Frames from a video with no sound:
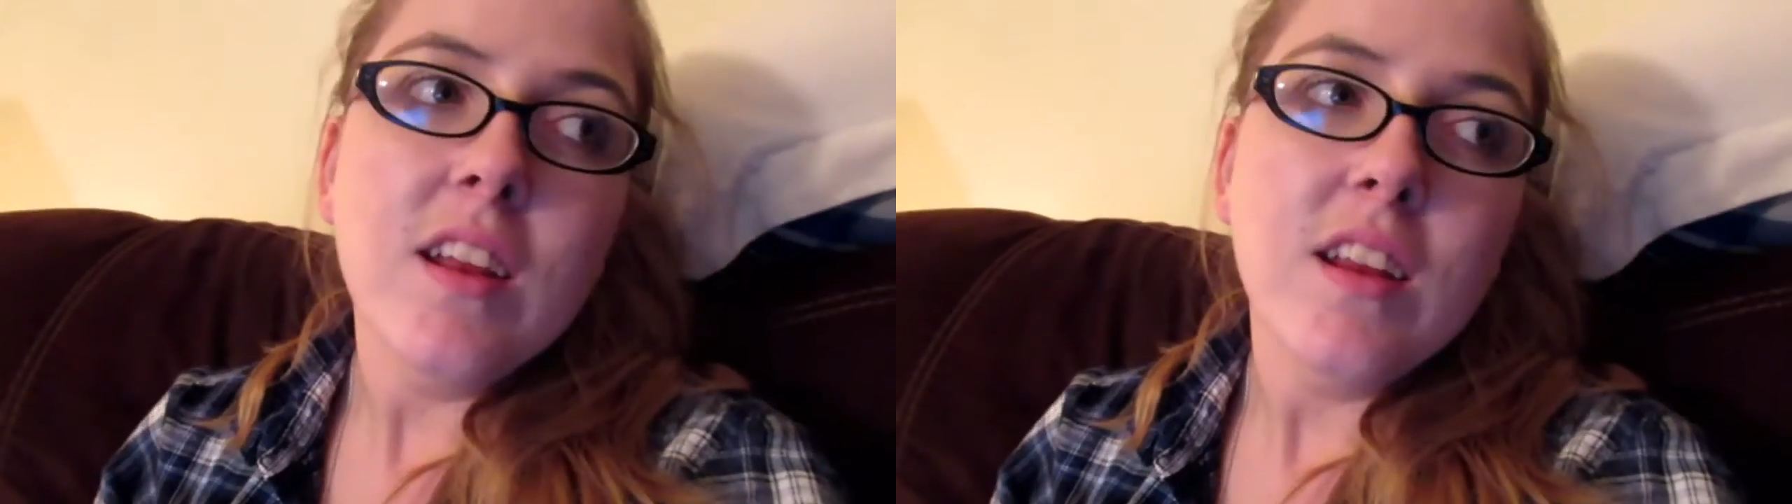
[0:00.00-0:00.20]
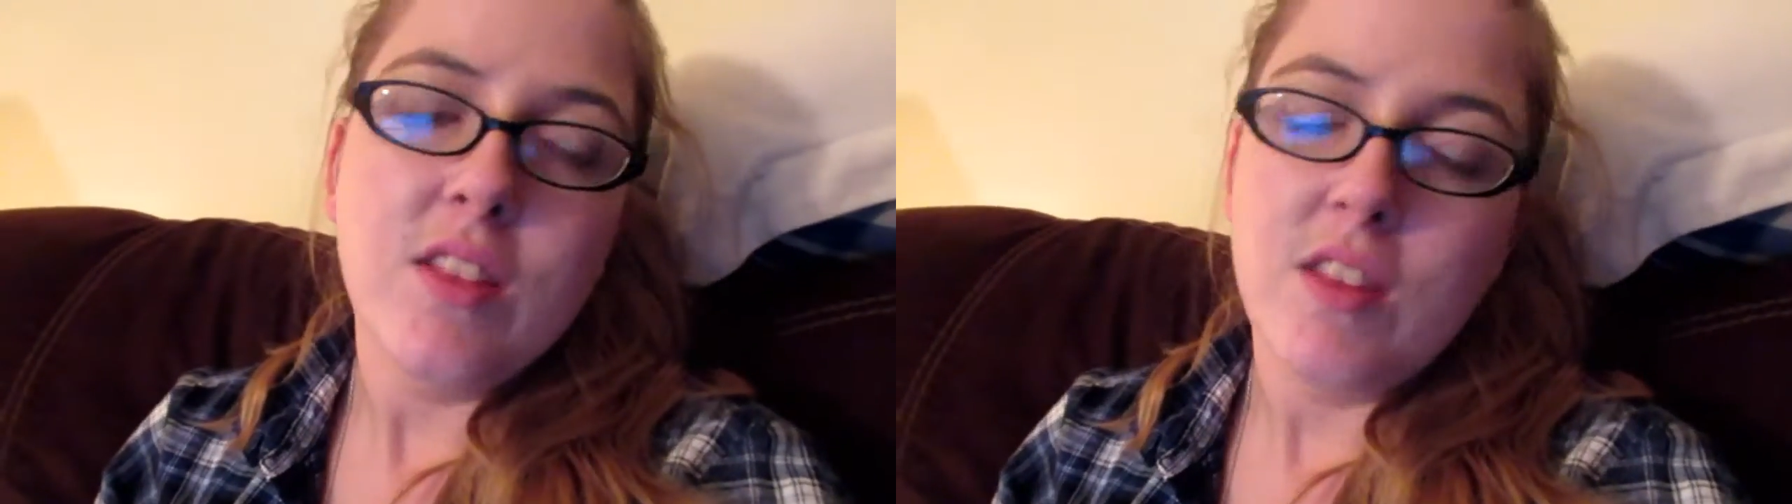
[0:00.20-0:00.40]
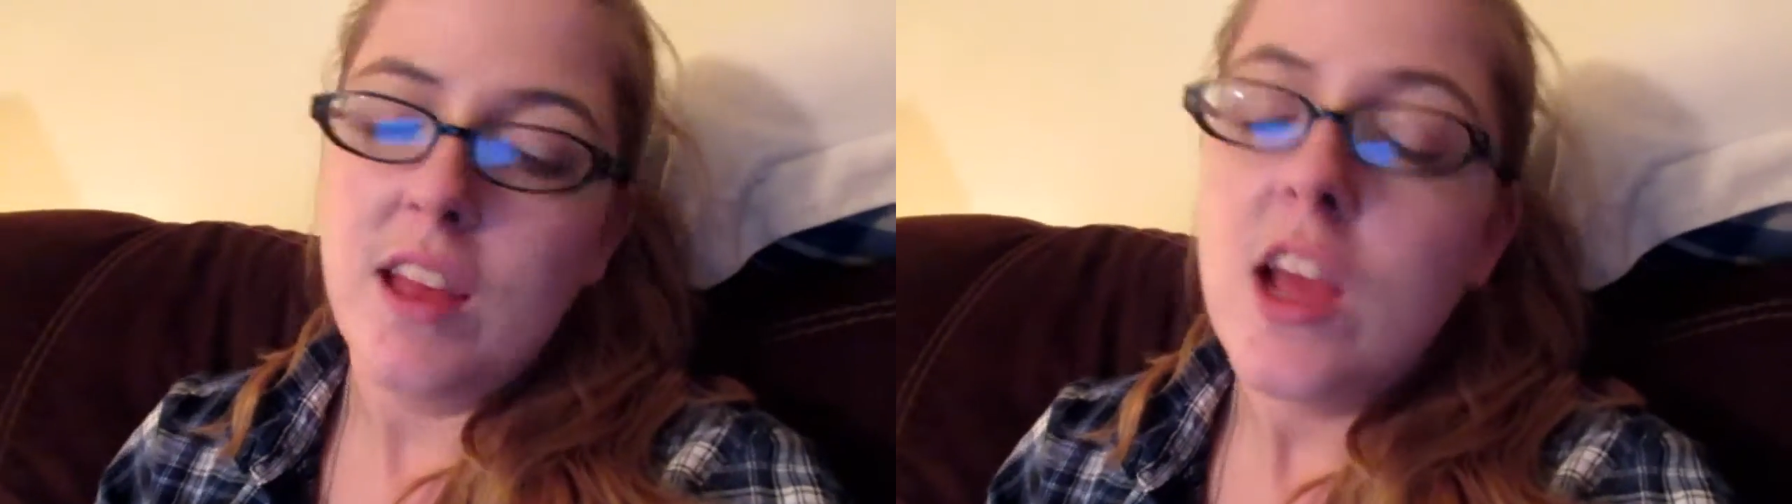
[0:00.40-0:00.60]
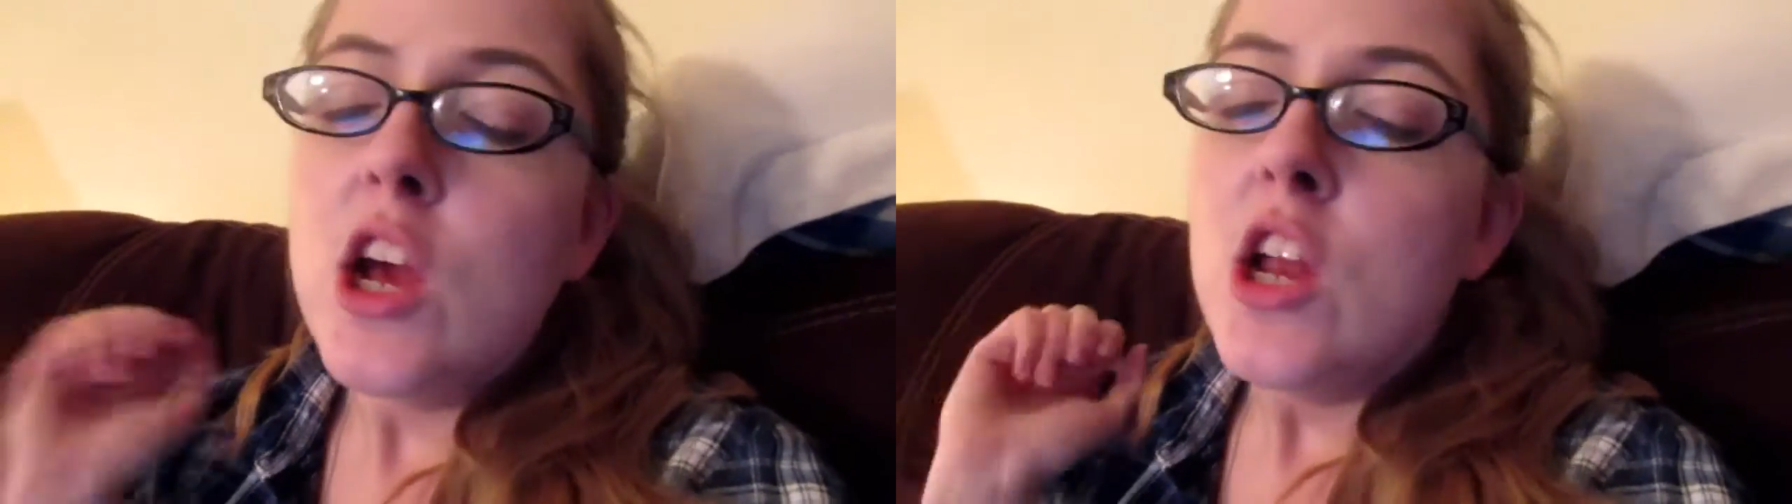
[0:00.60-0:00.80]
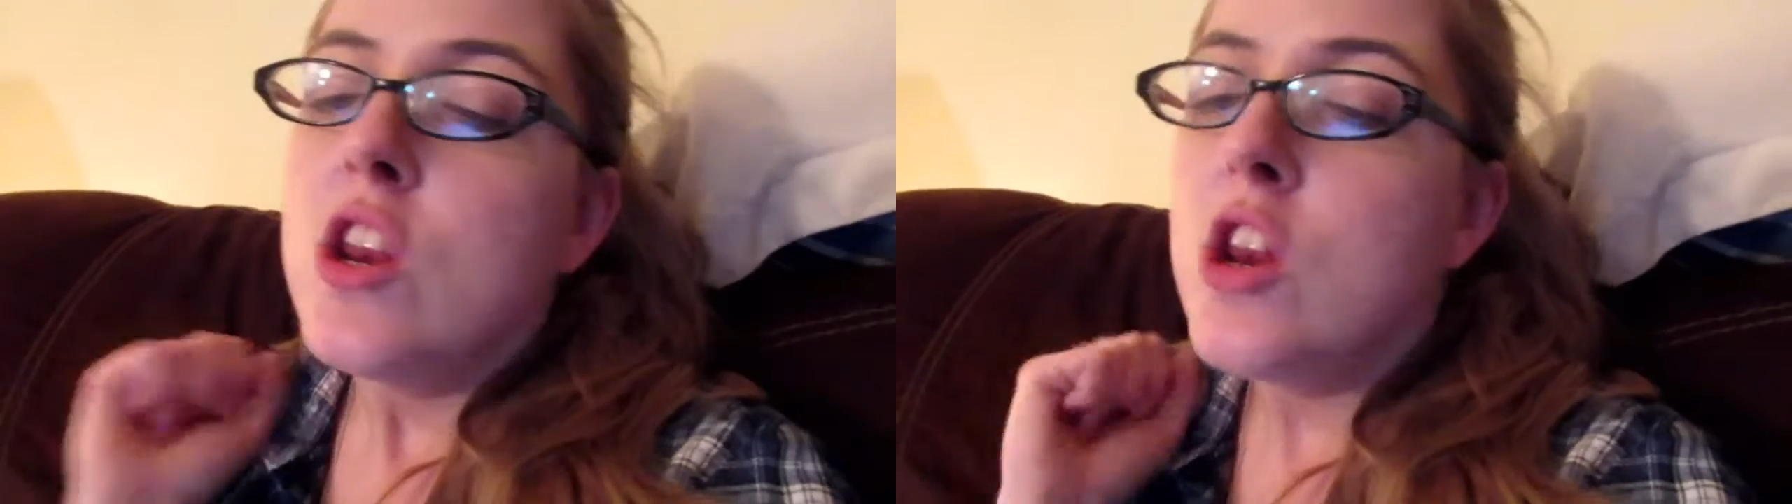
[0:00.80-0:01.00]
anything.
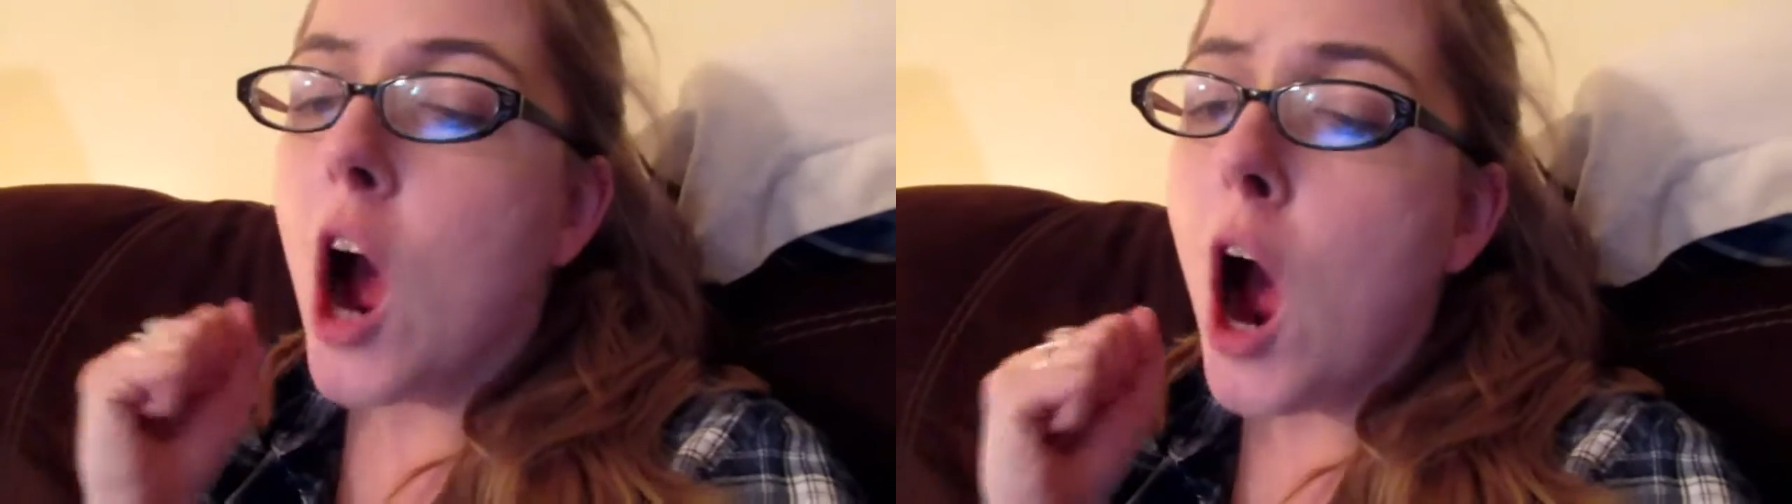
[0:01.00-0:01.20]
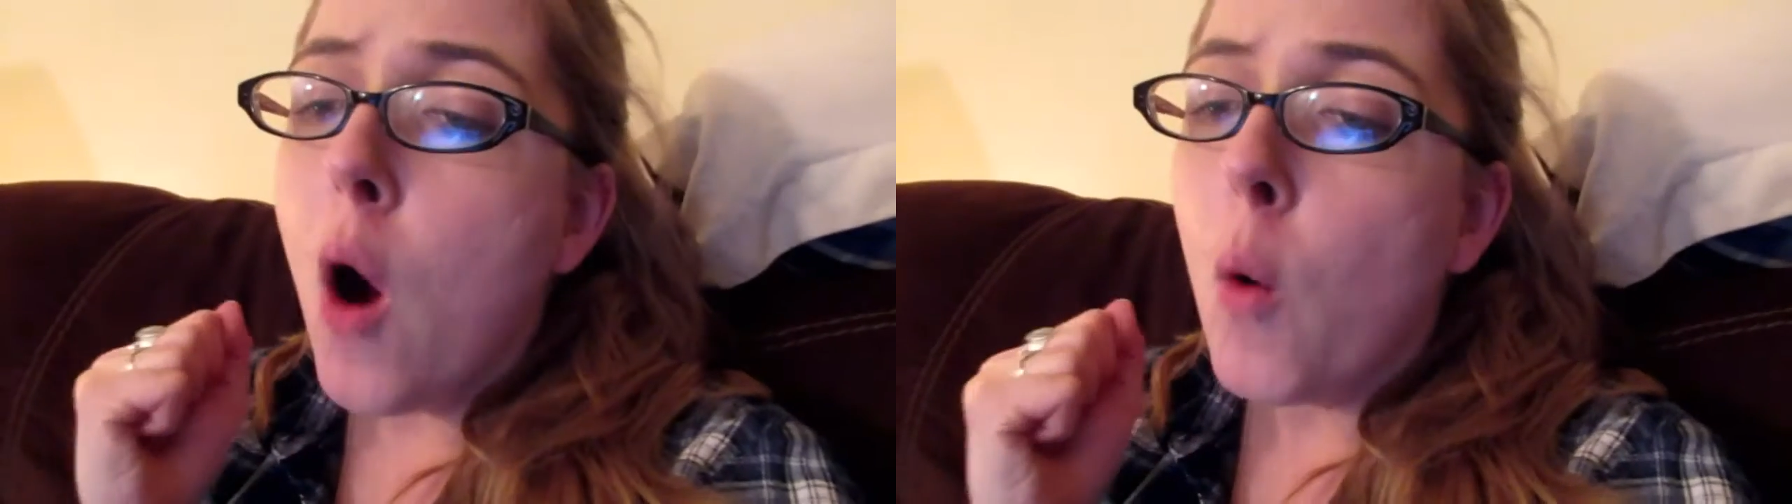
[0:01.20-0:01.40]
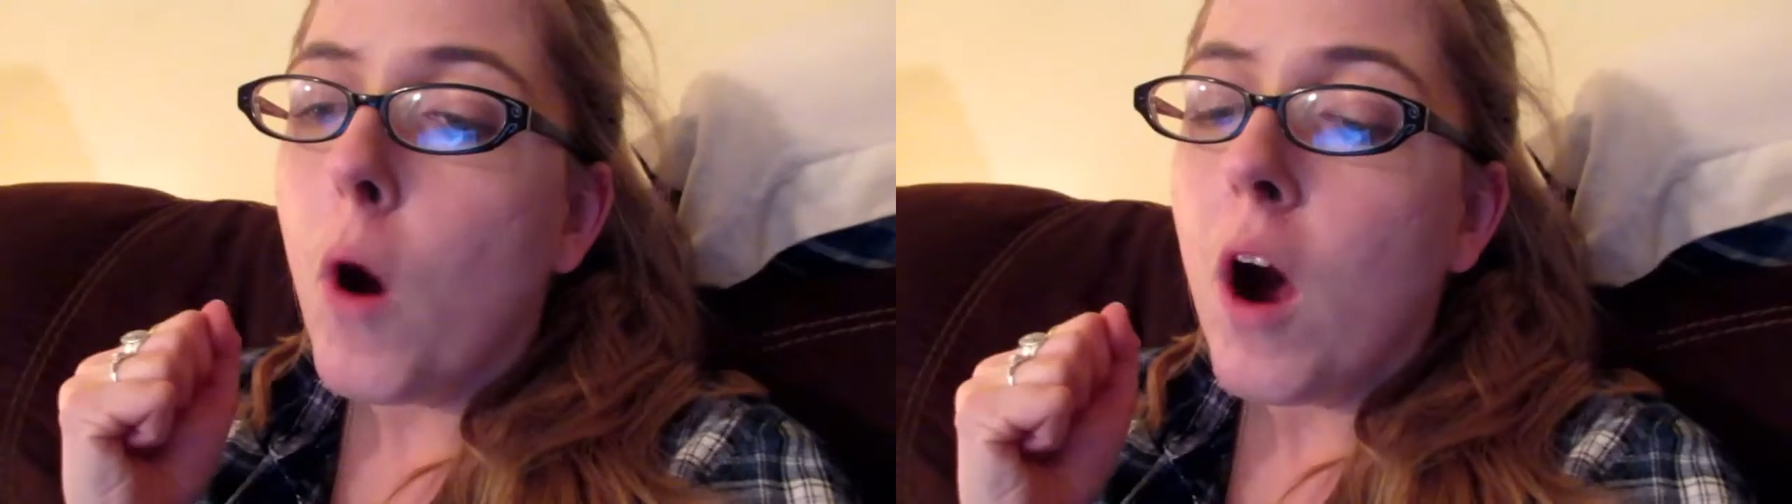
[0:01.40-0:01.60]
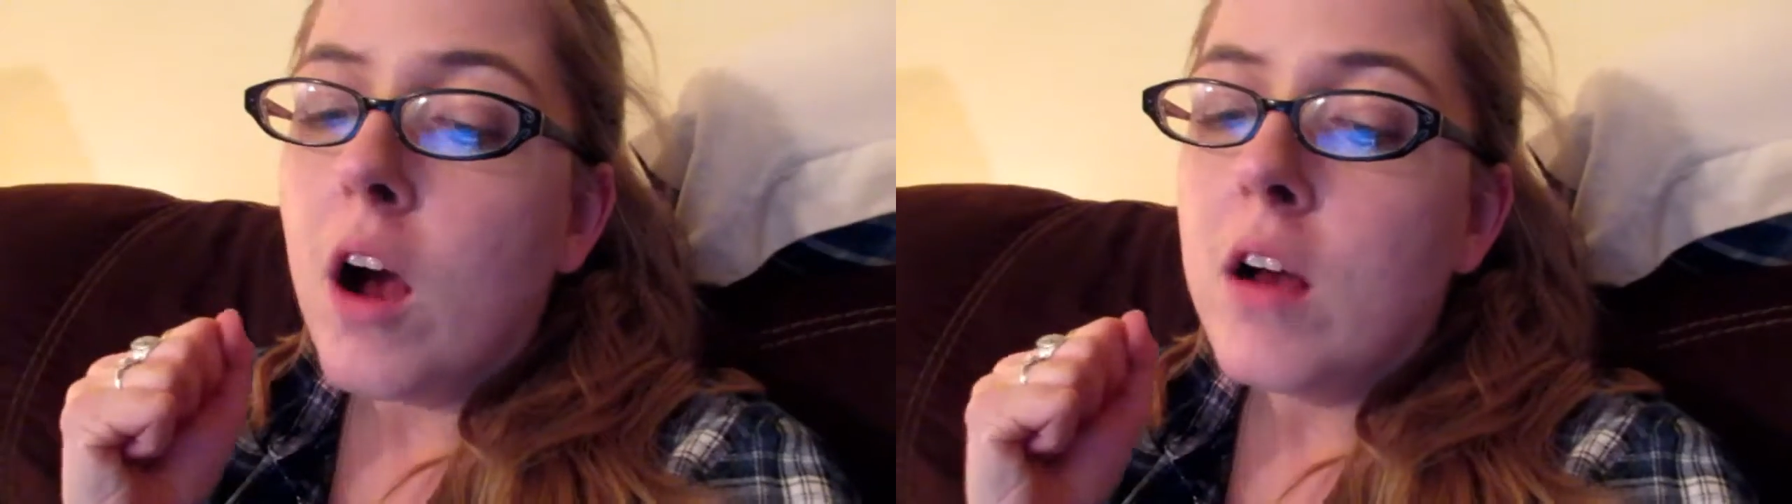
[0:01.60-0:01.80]
No!